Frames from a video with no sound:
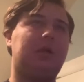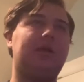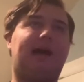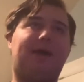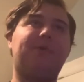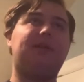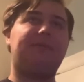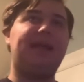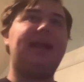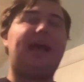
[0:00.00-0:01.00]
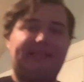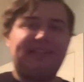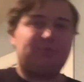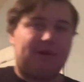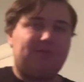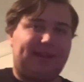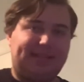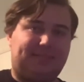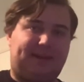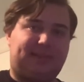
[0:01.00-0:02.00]
I will admit that's what we really
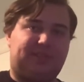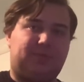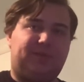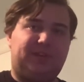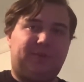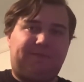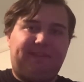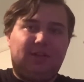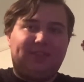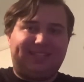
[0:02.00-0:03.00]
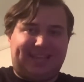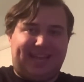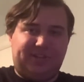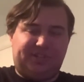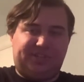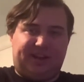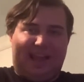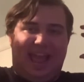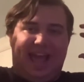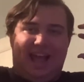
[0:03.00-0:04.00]
liked about this movie. You feel the tension
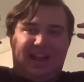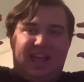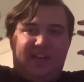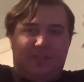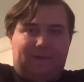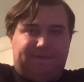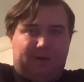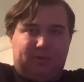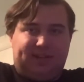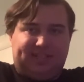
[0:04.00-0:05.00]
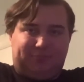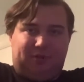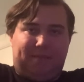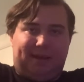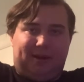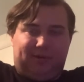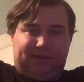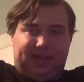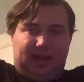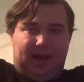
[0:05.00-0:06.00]
and the focus
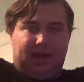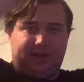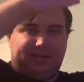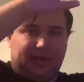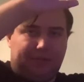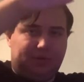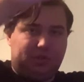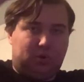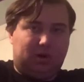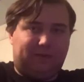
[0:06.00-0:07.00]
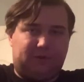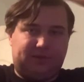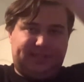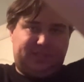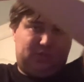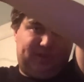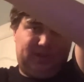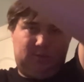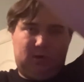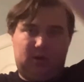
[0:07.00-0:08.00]
primarily on Dumbledore versus
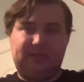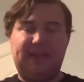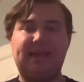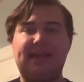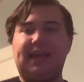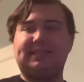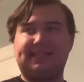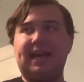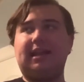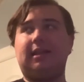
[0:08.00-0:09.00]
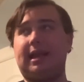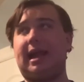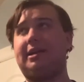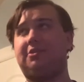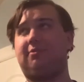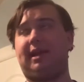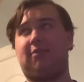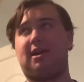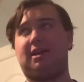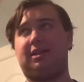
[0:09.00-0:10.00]
Grindelwald. It's kind of like, actually,
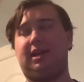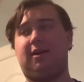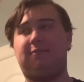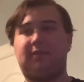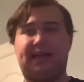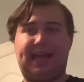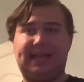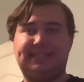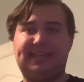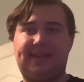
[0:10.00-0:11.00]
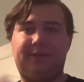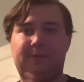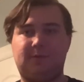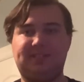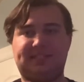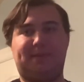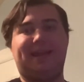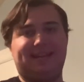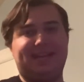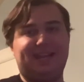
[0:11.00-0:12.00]
ironically enough, like Xavier versus
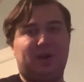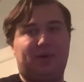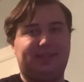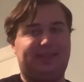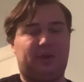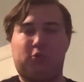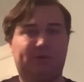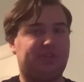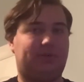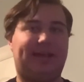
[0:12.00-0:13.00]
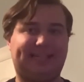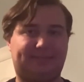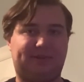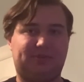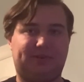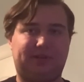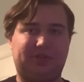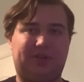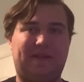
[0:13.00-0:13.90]
Magneto in the original X Men trilogy.